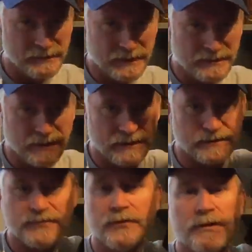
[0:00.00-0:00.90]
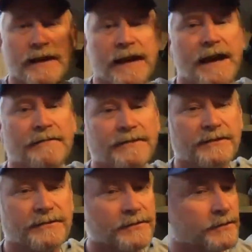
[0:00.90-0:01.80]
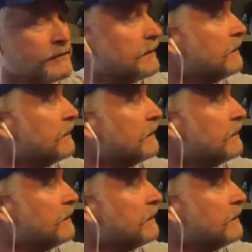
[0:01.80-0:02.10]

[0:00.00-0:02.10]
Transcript: when a dog is 4.5 years old,